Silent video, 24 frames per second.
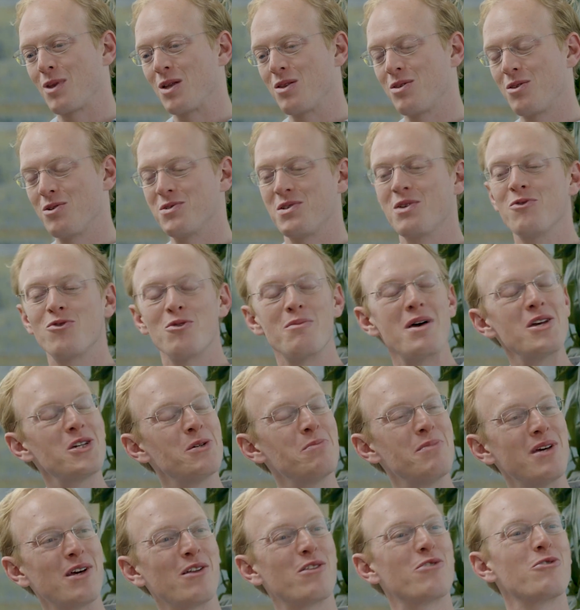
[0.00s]
information
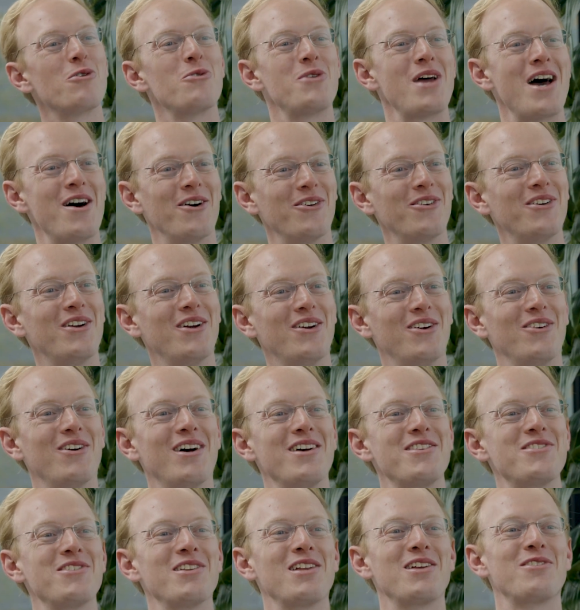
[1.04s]
being thrown out,
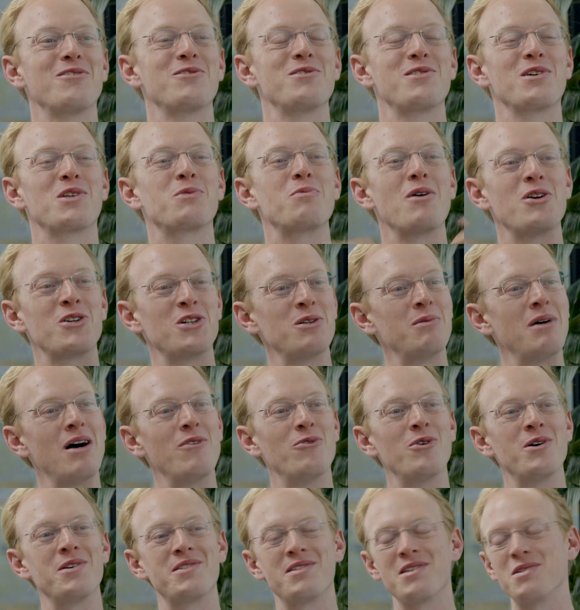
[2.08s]
right? So like there's the expression of my
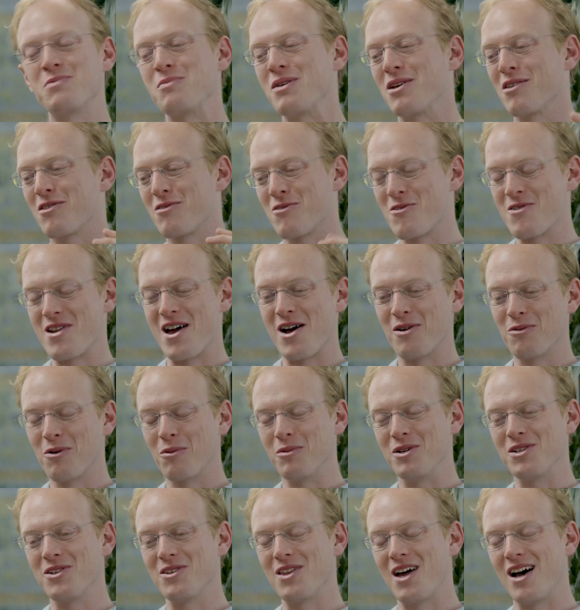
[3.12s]
voice that's being thrown out when
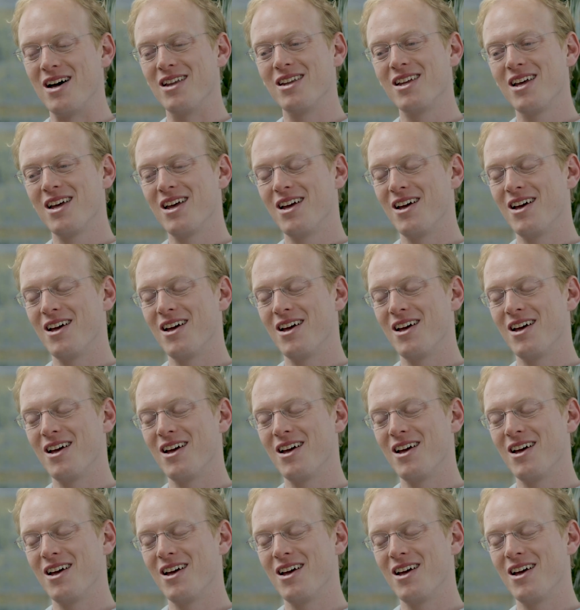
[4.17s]
we do that.